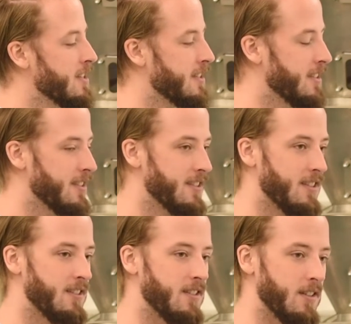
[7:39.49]

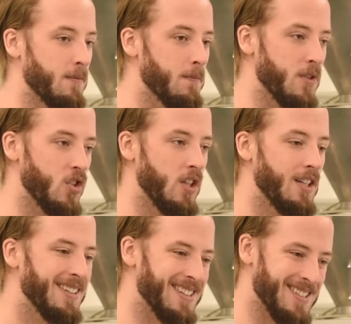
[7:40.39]
since the
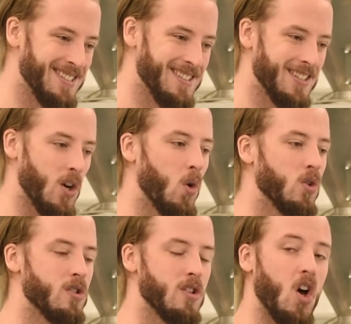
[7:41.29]
machine is so
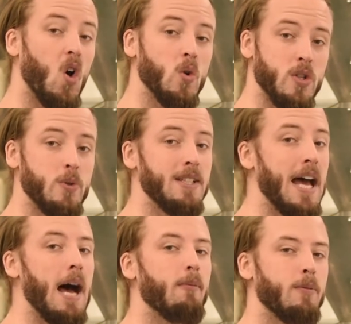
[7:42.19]
slow to
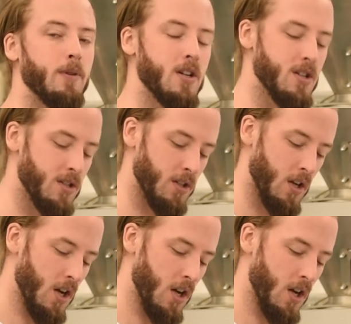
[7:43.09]
adapt because